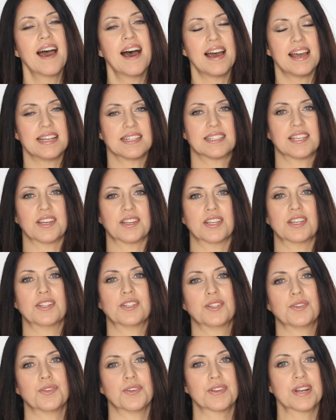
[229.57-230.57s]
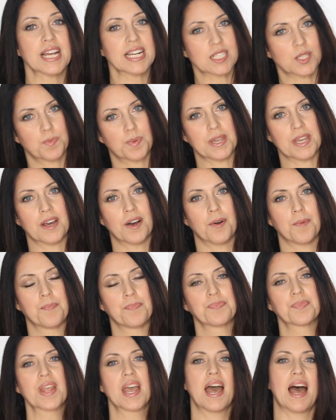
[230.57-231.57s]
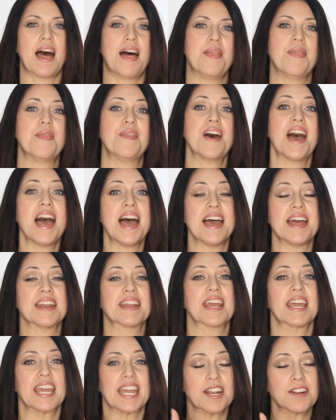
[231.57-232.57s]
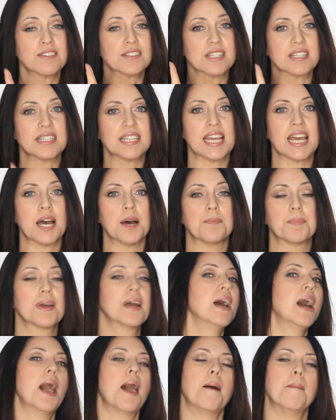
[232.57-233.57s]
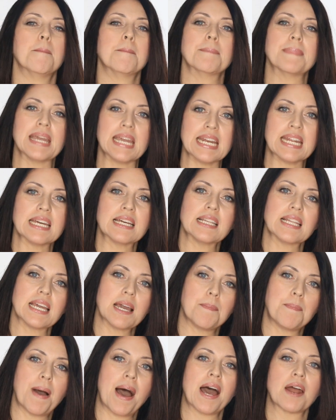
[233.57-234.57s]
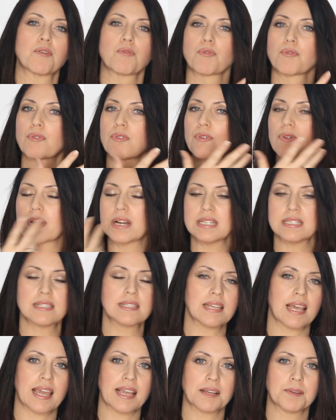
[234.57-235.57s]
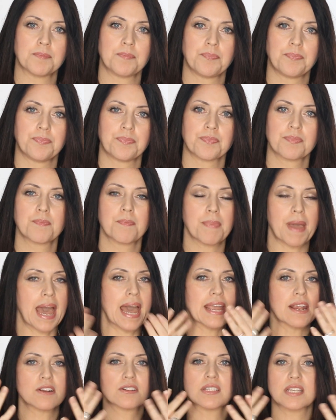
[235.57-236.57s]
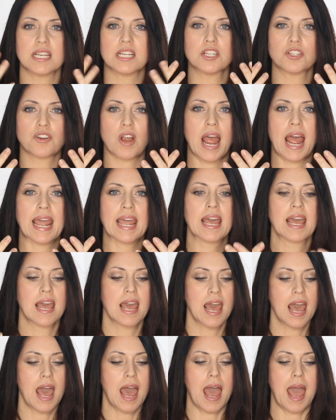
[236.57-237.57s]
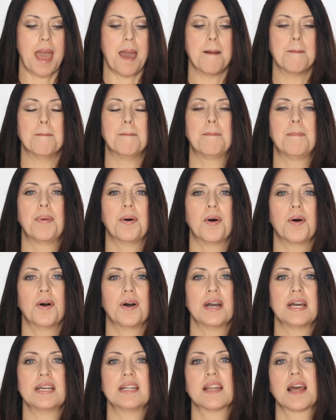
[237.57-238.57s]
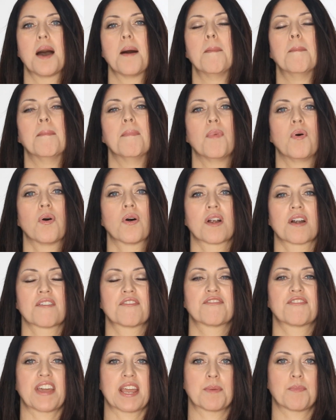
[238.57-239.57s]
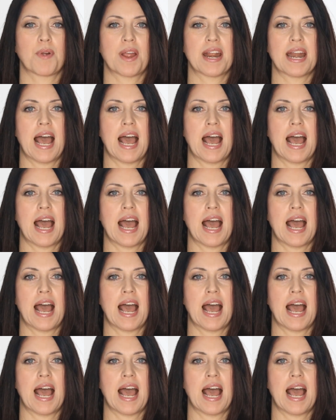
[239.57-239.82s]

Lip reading: until you do your next peel. And then here's a tip. Immediately upon rinsing, pat your skin dry and put more Fade Bright